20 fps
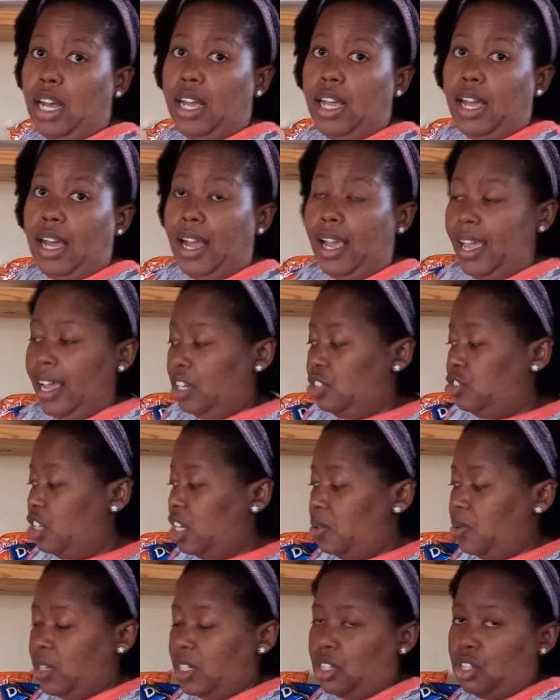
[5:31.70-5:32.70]
actually
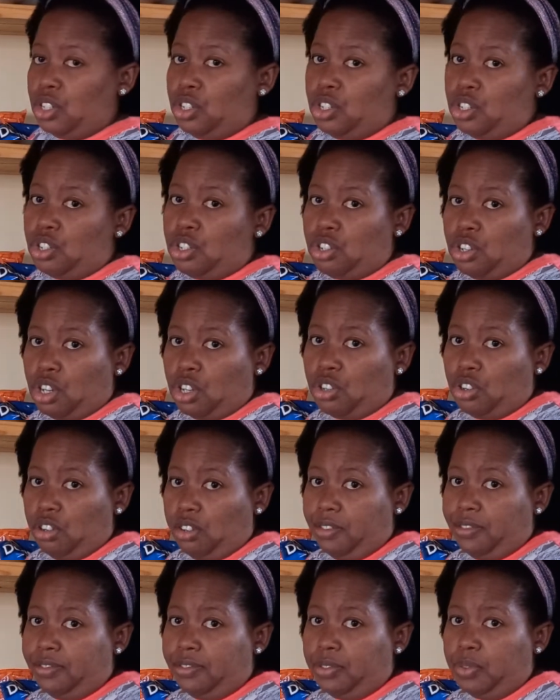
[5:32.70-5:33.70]
wanted to start off
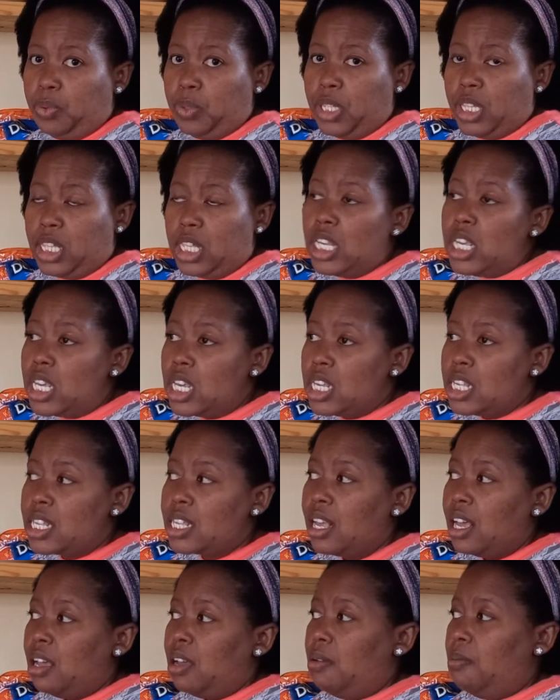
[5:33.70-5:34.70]
with these,
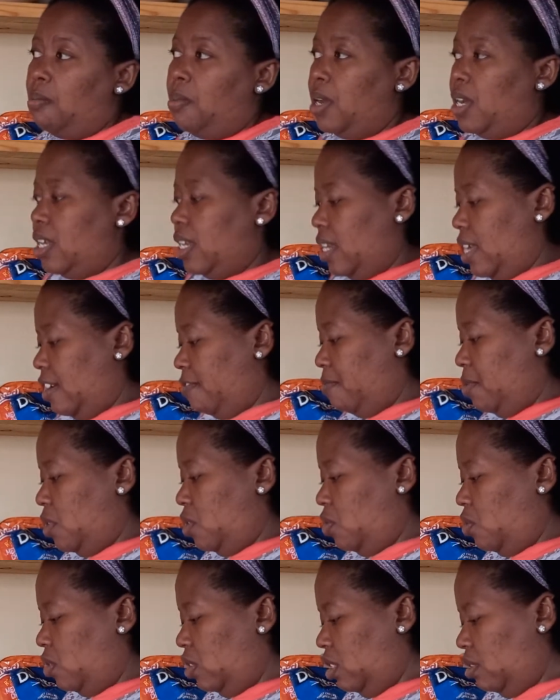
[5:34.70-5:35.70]
but I've been
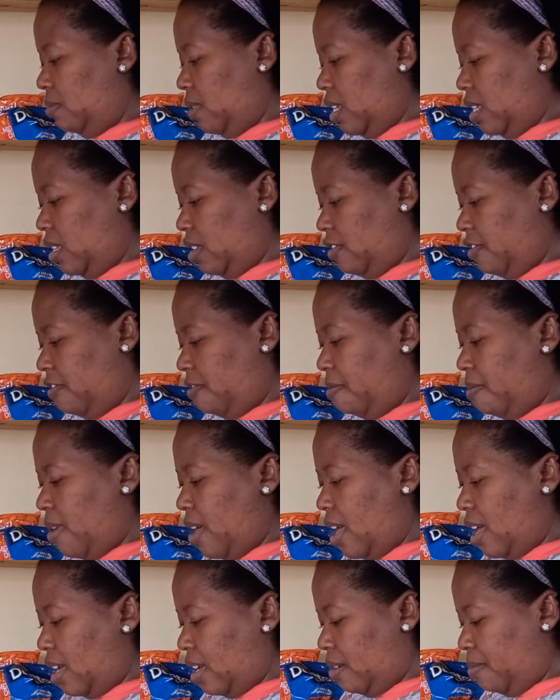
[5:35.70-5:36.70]
holding myself
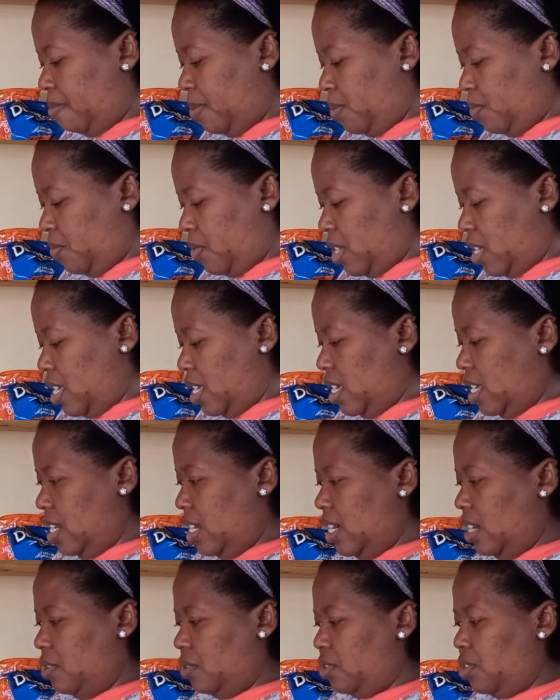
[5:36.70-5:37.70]
back, but we're here
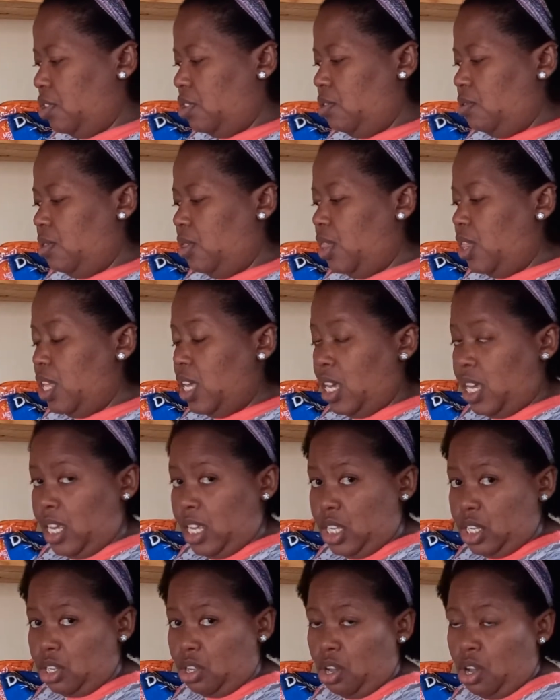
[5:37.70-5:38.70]
now. So
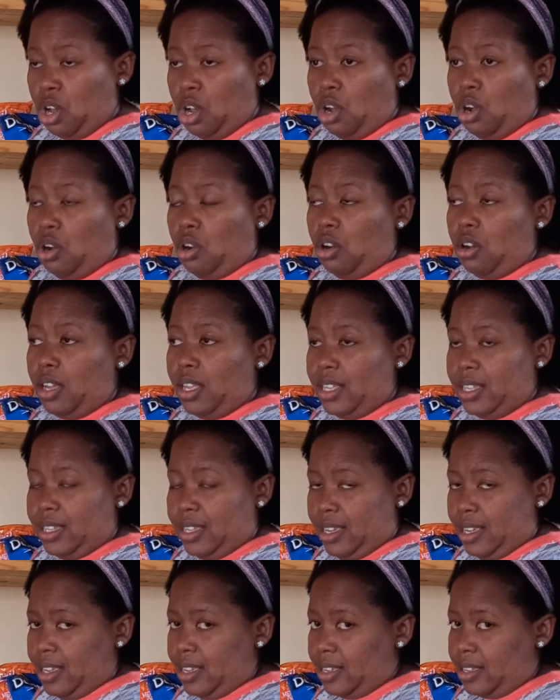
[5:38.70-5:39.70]
these are Easter
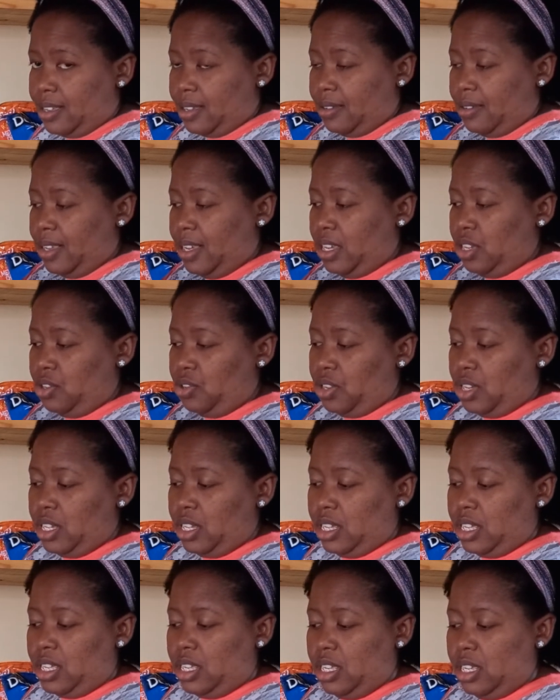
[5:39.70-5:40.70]
eggs, as you can
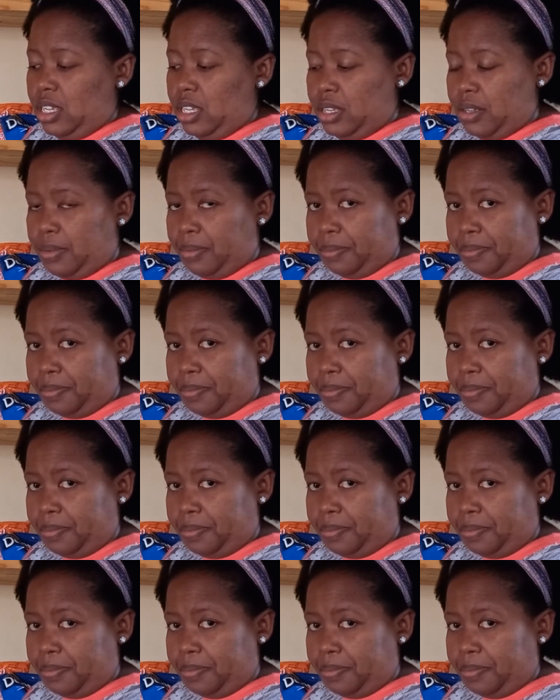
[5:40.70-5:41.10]
see,